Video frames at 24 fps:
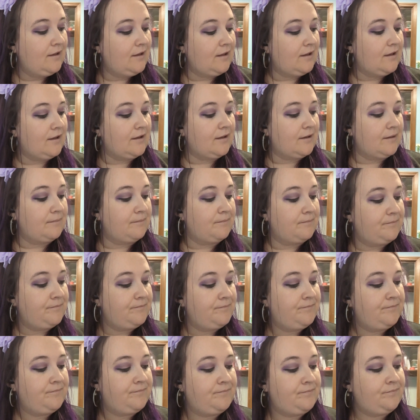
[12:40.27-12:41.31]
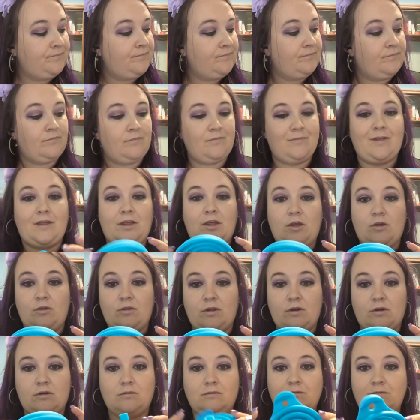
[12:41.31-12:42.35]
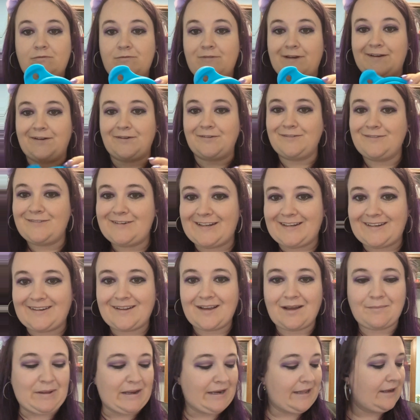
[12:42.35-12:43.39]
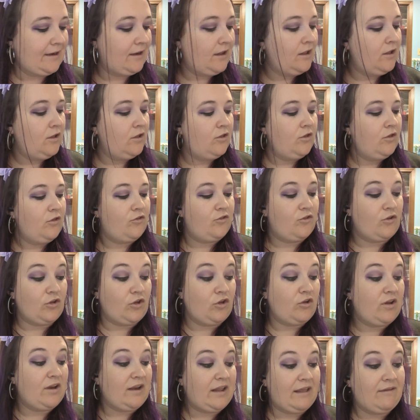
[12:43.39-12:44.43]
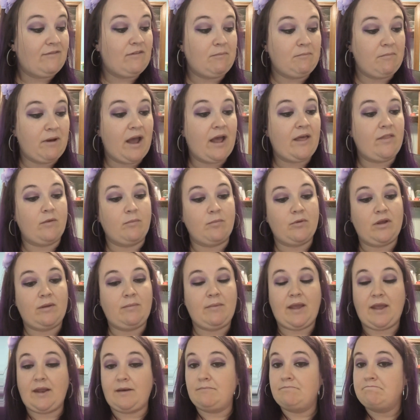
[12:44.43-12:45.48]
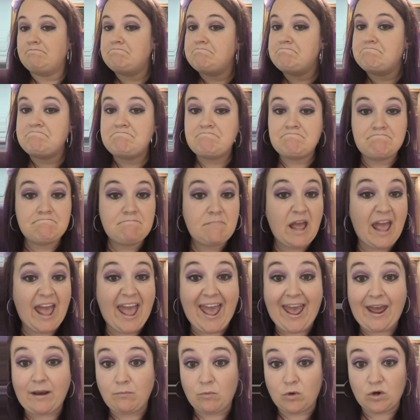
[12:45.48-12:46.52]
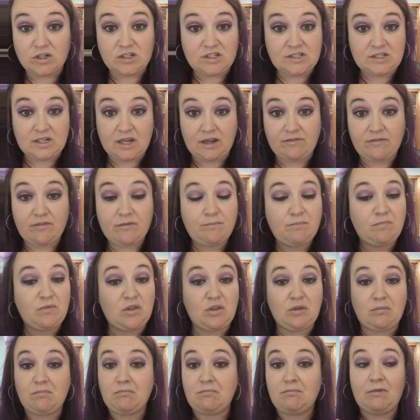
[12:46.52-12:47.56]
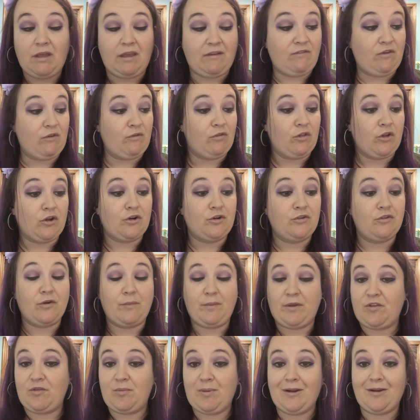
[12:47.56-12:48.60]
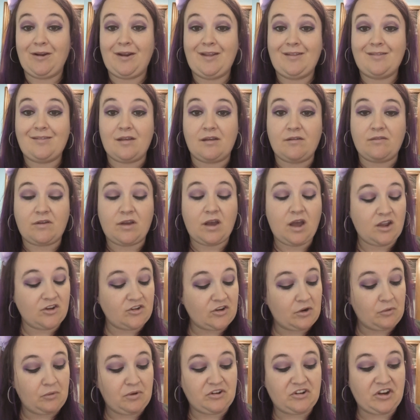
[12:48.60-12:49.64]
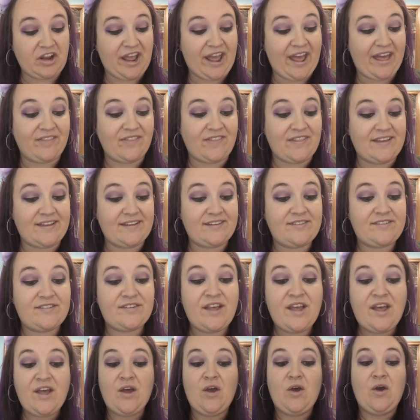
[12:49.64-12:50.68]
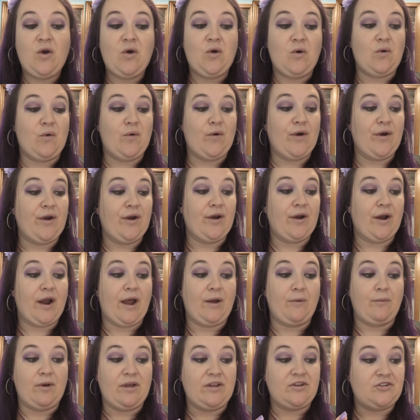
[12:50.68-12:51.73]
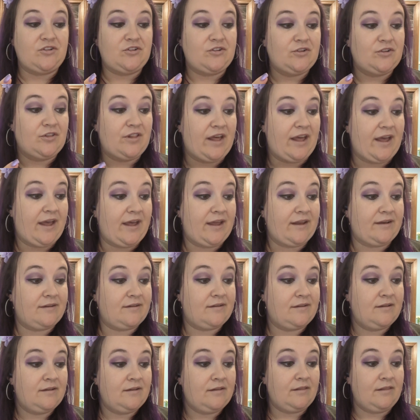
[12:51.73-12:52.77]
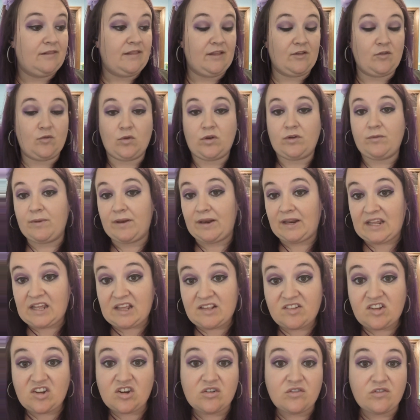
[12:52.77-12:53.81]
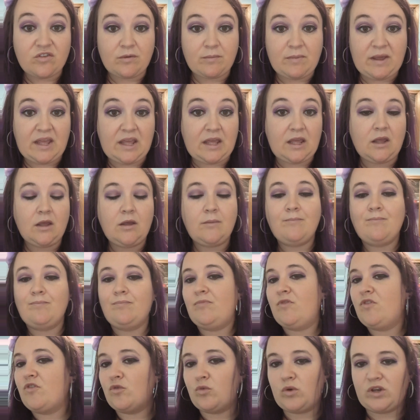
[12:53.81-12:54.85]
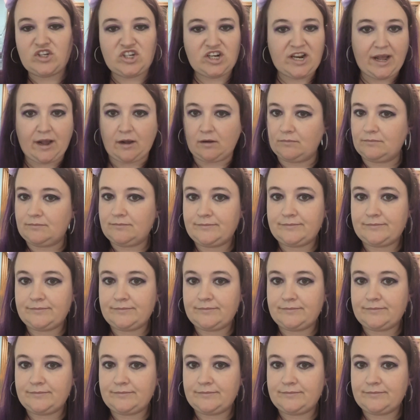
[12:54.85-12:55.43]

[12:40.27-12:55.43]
The cute little funnel didn't come in it. So you can even buy the pre-made, add more stuff. If you've learned from experience of, gosh, I wish I had this, or I wish that this would have been easier for me, switch it out.